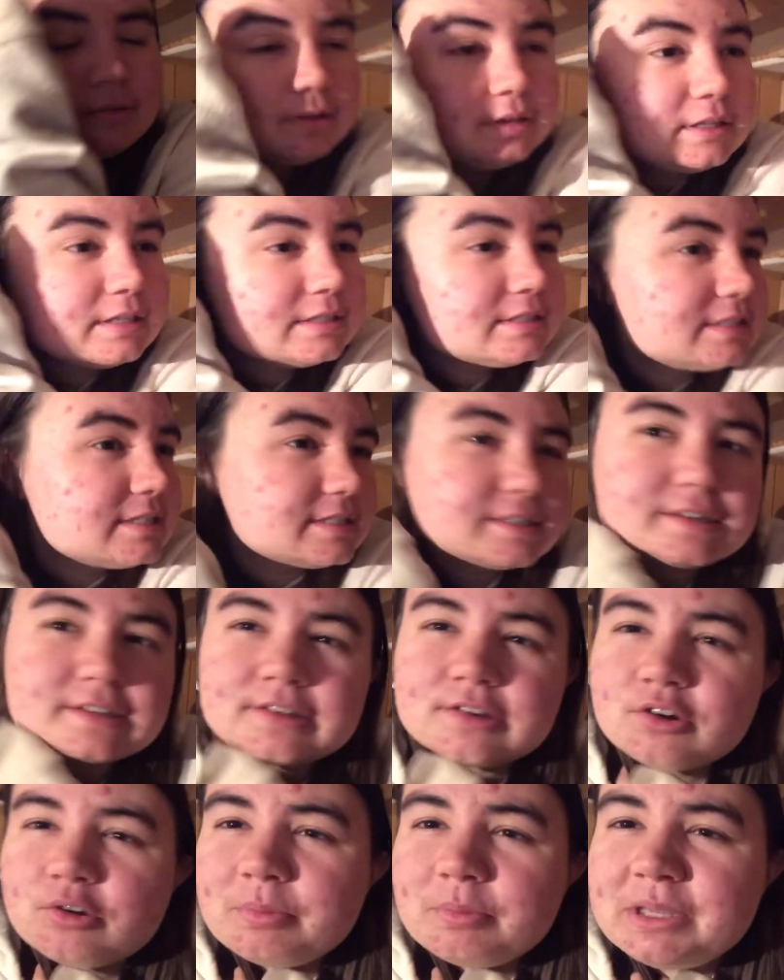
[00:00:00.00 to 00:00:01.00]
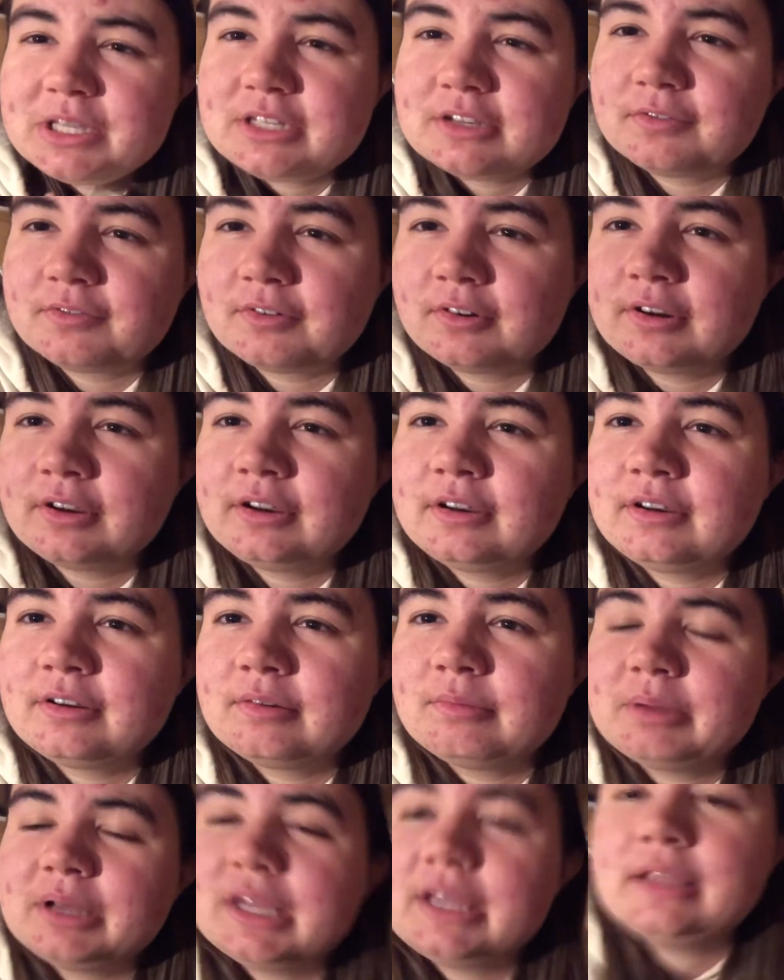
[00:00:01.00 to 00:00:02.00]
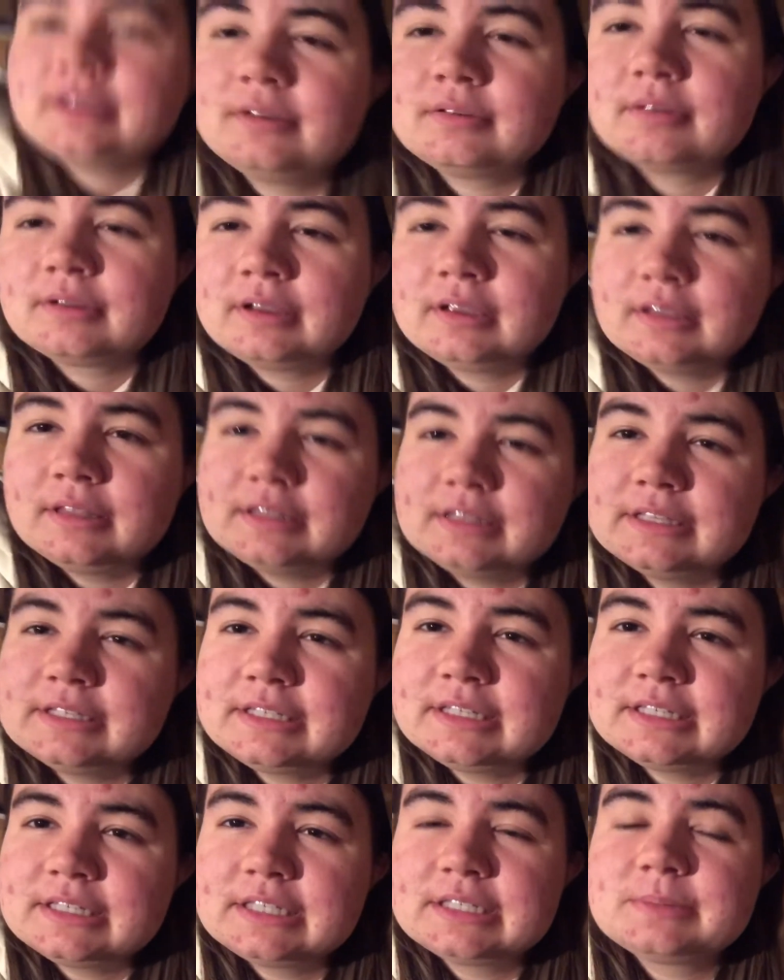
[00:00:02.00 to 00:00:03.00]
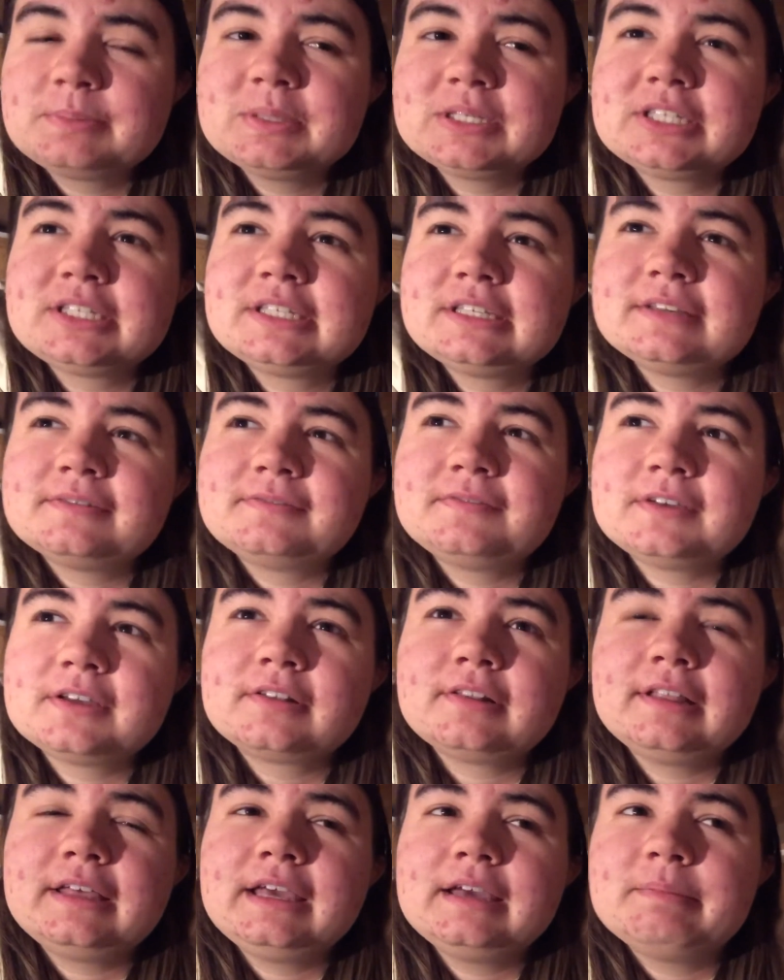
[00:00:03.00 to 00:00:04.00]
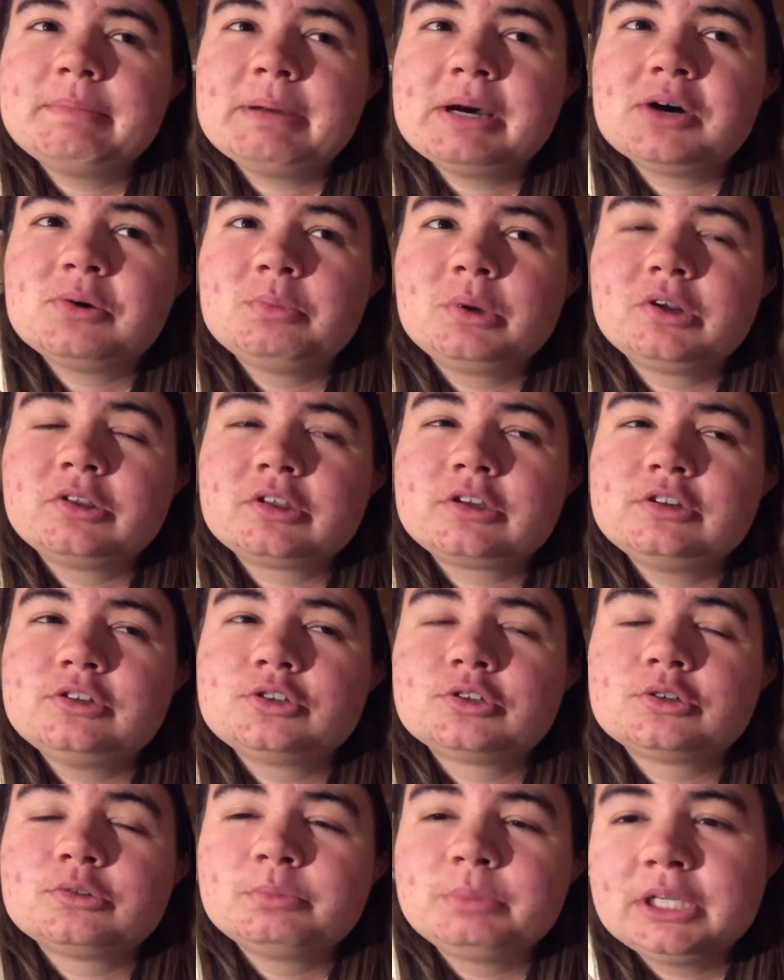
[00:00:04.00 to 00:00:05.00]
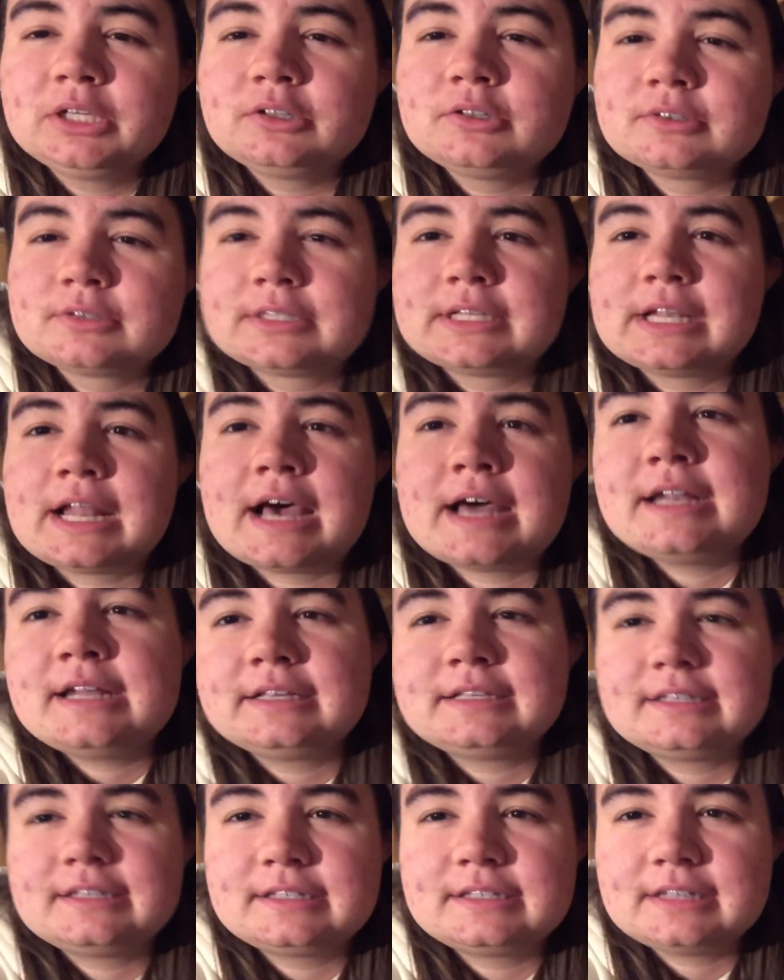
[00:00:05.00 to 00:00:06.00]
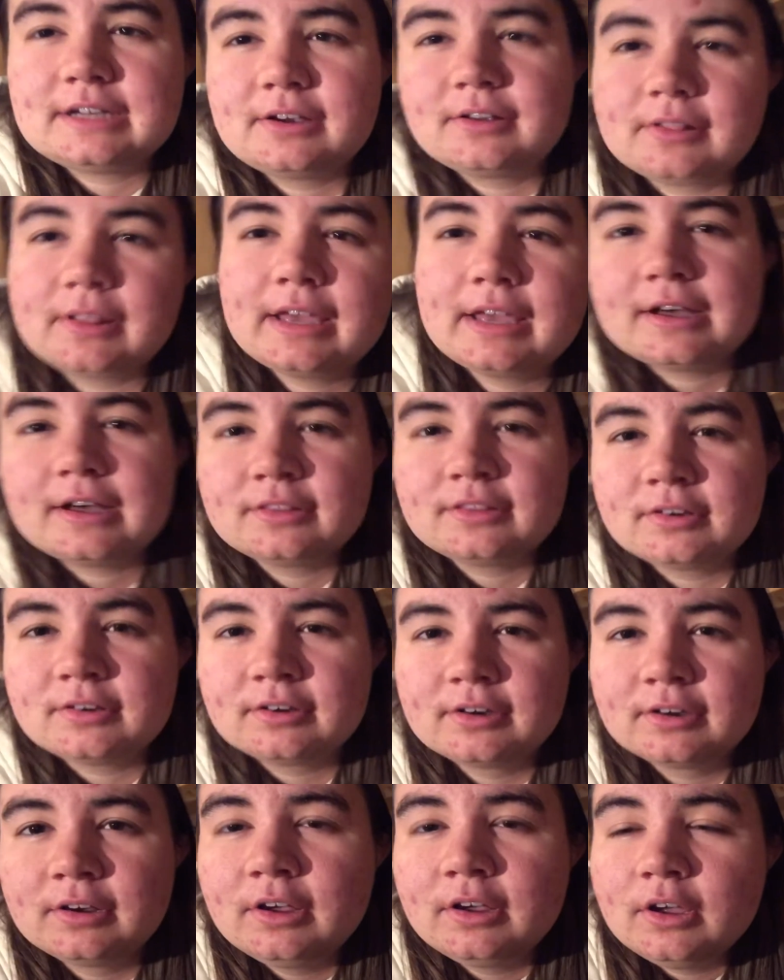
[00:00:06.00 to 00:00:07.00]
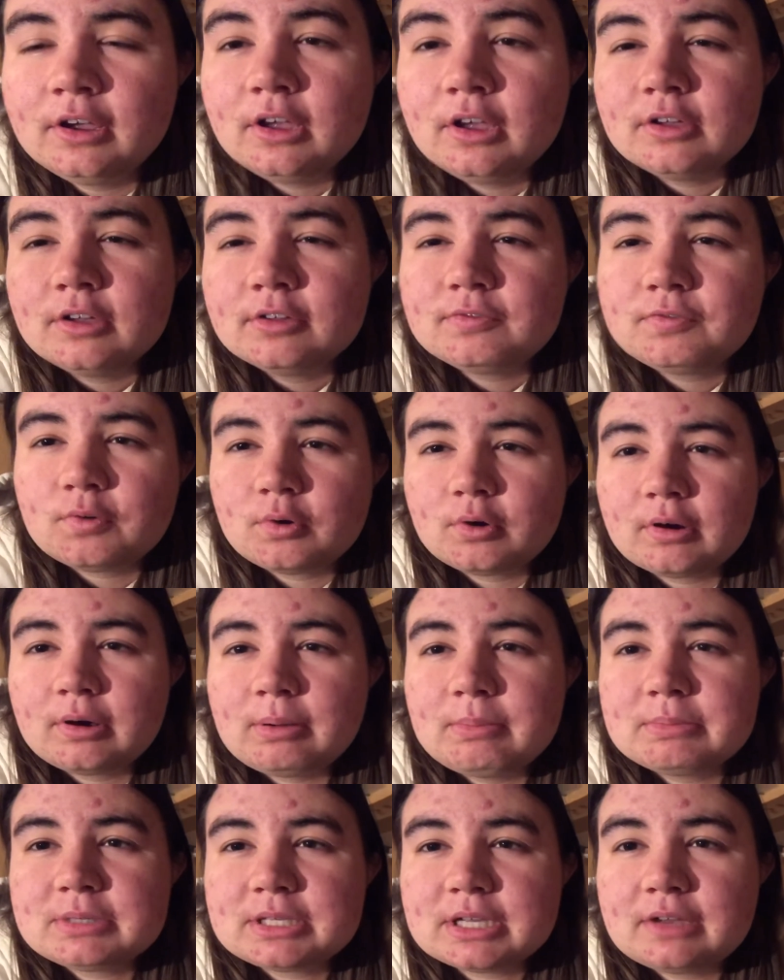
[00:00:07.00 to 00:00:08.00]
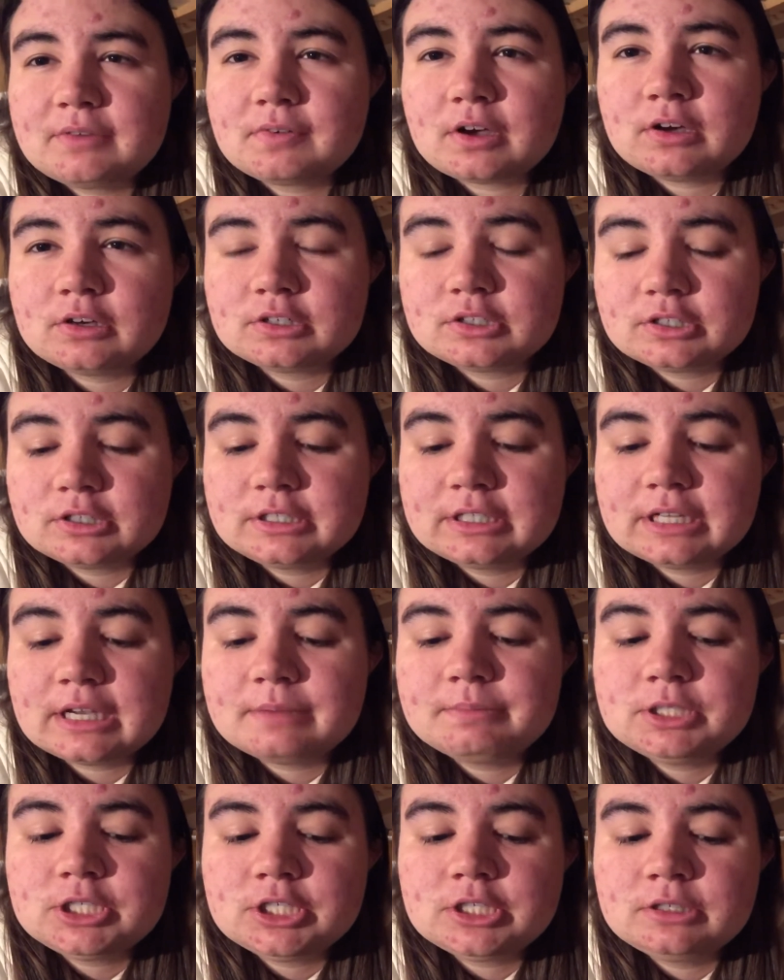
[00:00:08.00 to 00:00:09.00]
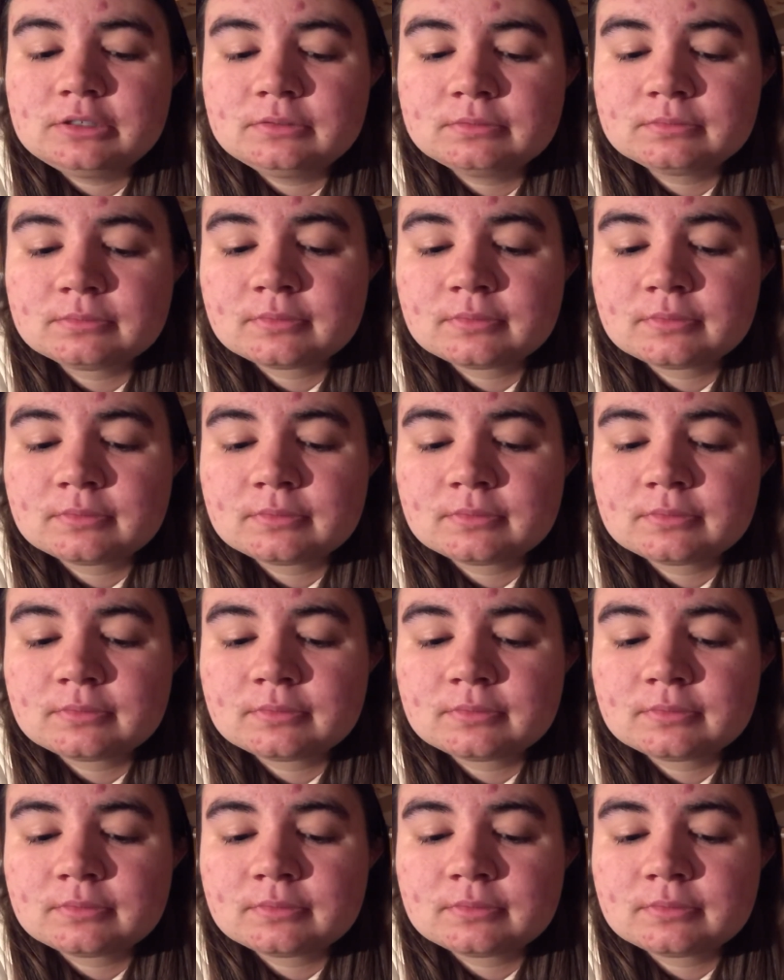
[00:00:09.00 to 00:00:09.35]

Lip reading: this is a little bit different, but this is specifically about birth control pills, not necessarily other forms of contraception.